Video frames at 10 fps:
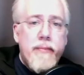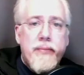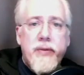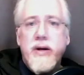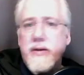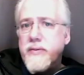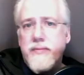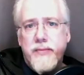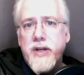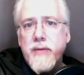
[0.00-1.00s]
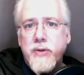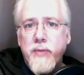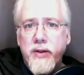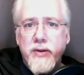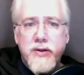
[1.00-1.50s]
It seems to
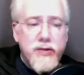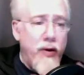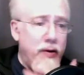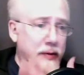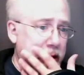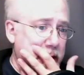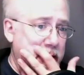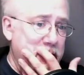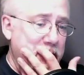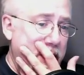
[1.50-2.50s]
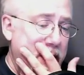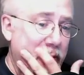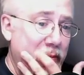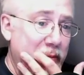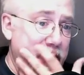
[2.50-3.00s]
me that the smart thing
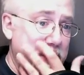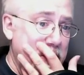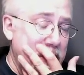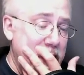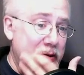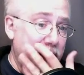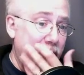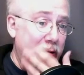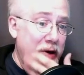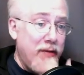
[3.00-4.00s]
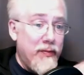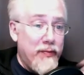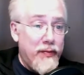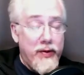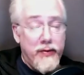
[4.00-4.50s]
that we
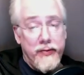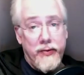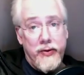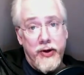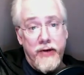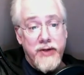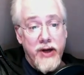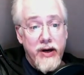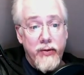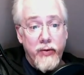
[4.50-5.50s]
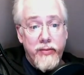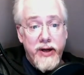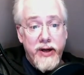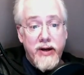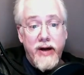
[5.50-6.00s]
could have done would
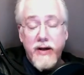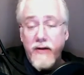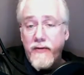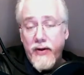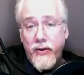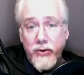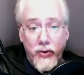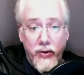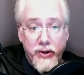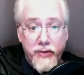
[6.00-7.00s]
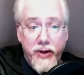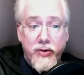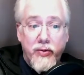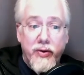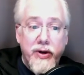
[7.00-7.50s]
be to identify those who are at
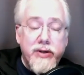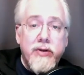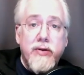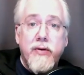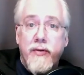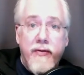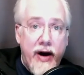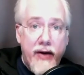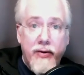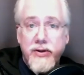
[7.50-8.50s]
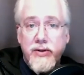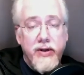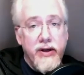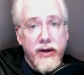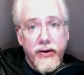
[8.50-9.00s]
special risk of the virus,
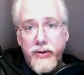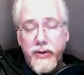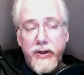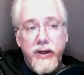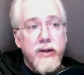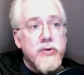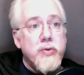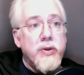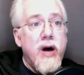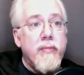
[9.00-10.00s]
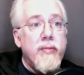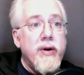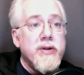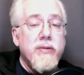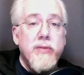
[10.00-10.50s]
the elderly, those with
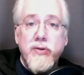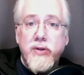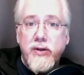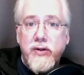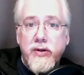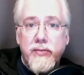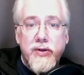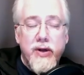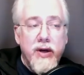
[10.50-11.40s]
compromised immune systems,